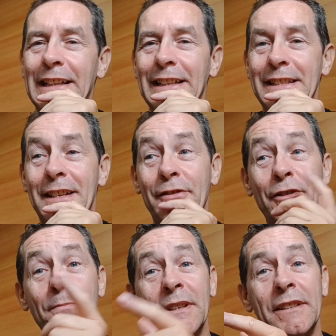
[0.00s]
And they said,
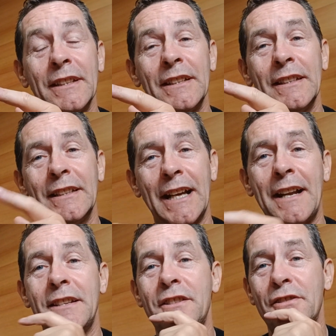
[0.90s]
no, but the
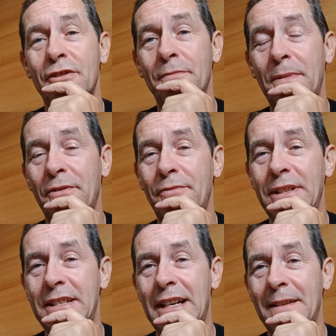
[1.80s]
garage is open
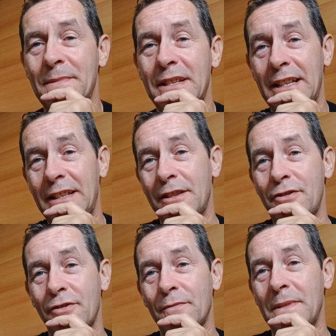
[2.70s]
3 times and they
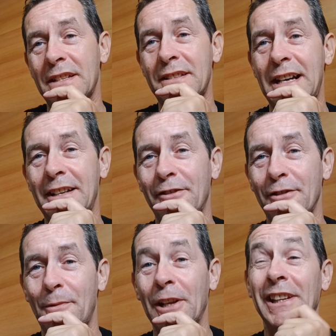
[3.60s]
showed me a sign on
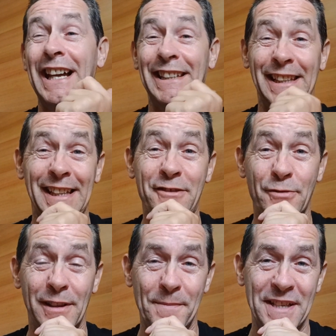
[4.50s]
the wall. I'd
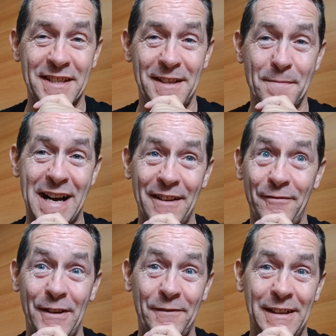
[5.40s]
literally missed it by
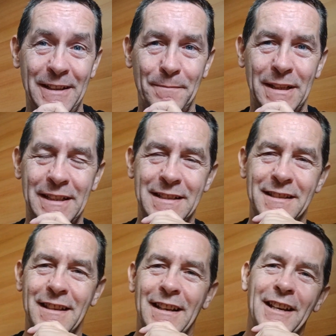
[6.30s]
15
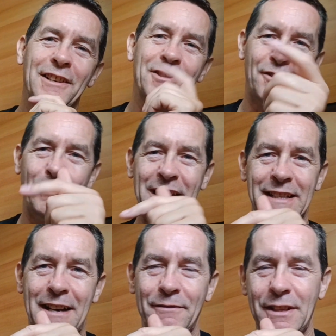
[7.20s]
minutes. So I went
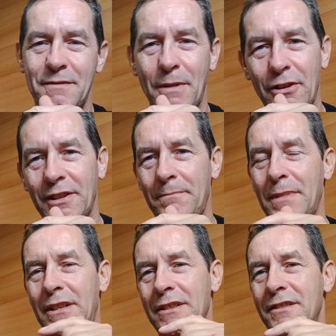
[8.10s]
down this morning
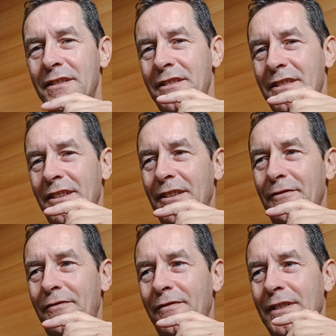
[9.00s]
because they
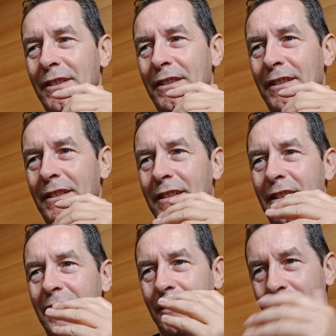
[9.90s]
serve the
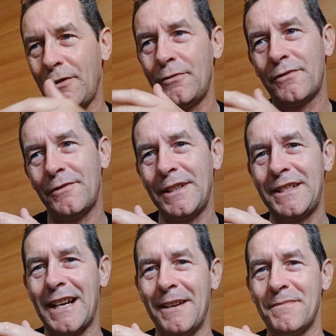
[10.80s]
food 3
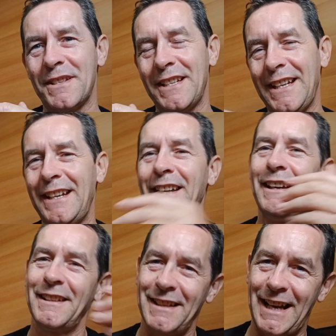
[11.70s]
times a day,
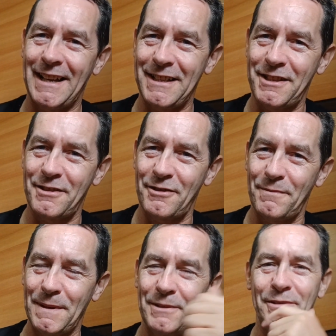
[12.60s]
the garage is
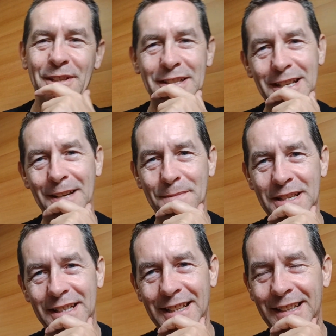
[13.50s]
open 3 times a
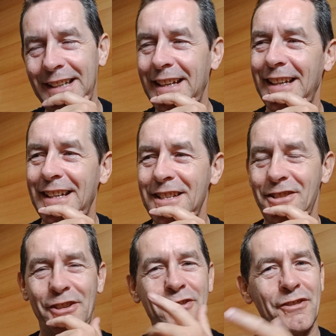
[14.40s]
day.
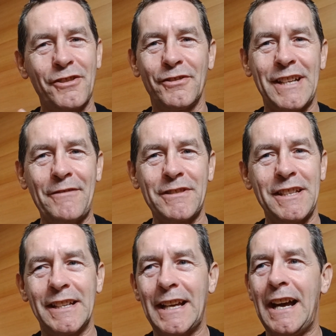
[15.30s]
So you just go down to
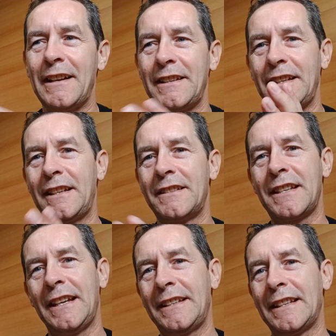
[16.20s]
your car and you can
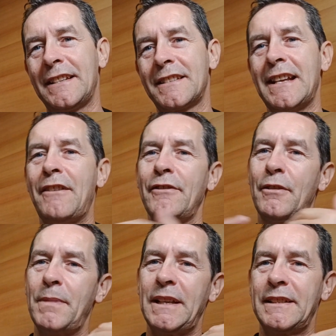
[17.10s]
take things down
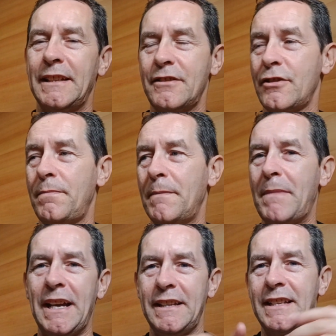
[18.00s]
or bring things up. And
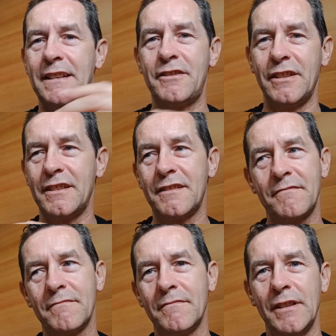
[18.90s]
my intention is,
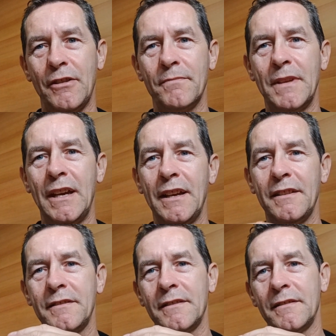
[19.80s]
you know,
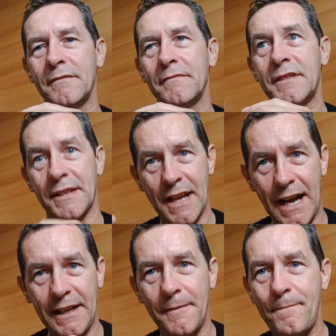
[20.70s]

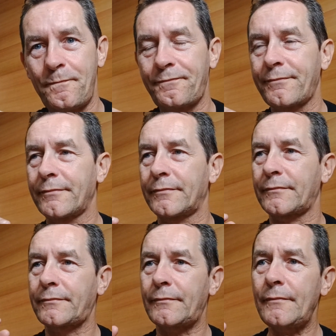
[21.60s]
tonight,
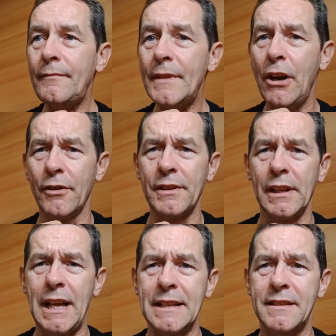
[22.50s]
on the
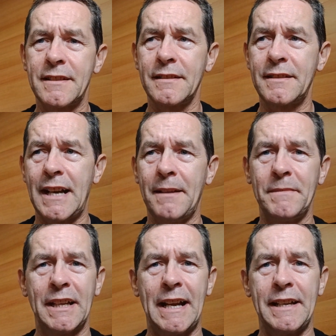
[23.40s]
last time
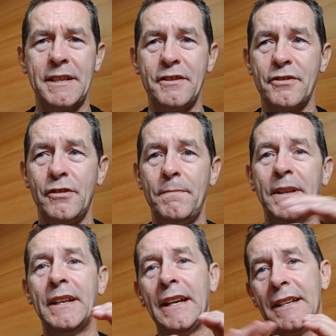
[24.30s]
the garage is
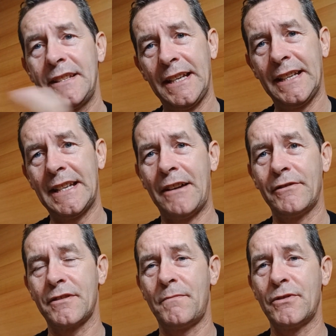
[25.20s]
open, take down
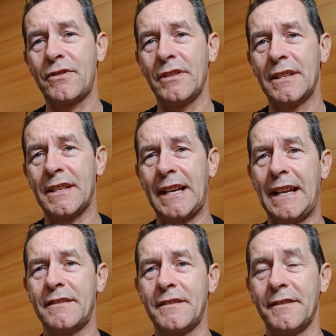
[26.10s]
as much as I
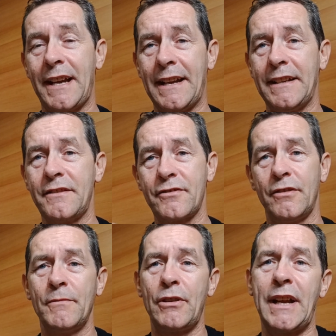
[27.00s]
can to the garage, so
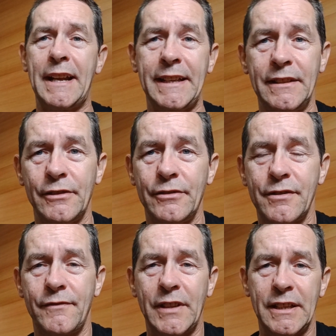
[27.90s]
I'm not carrying loads
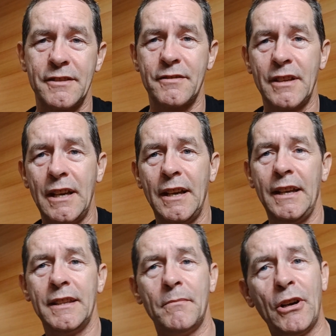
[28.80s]
of things
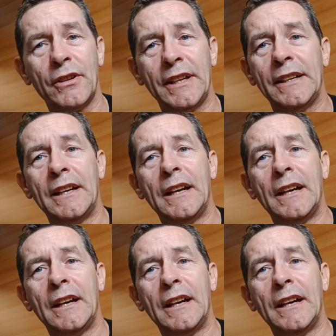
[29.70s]
in the morning,